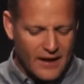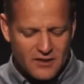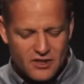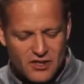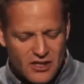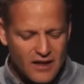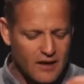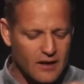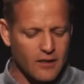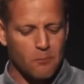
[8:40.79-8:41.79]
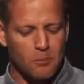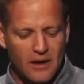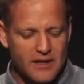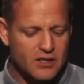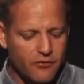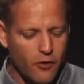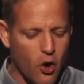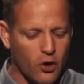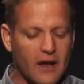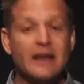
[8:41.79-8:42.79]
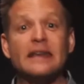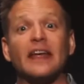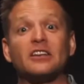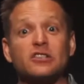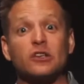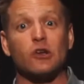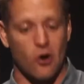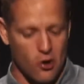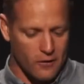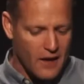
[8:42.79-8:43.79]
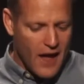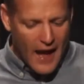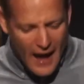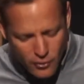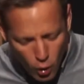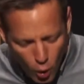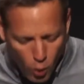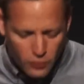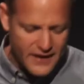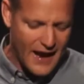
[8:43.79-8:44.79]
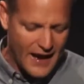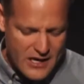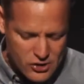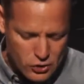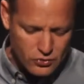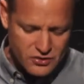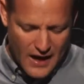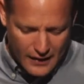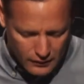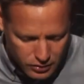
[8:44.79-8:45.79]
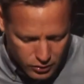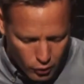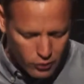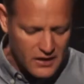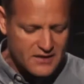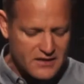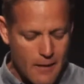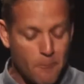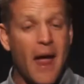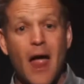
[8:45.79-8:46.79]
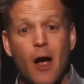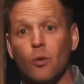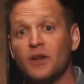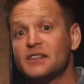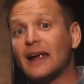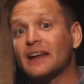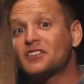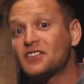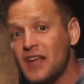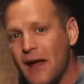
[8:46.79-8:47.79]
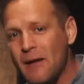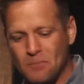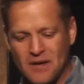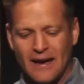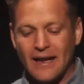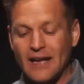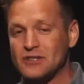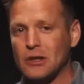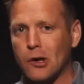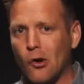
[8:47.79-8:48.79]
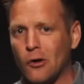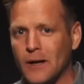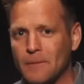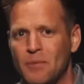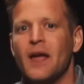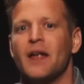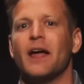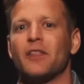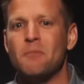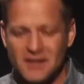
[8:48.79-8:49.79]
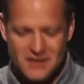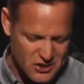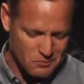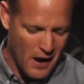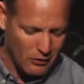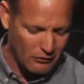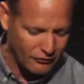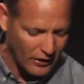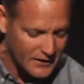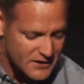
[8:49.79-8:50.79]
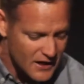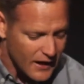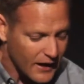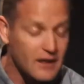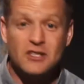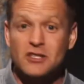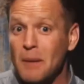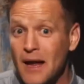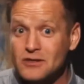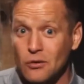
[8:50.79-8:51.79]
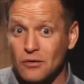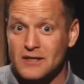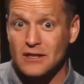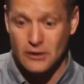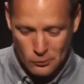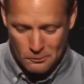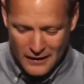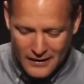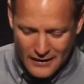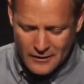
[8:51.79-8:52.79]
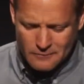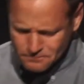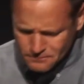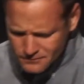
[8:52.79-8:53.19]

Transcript: He is seated in the place of honor next to God, and all the angels and authorities and powers accept His authority." Now, the Message paraphrase, it expands on this a little bit in a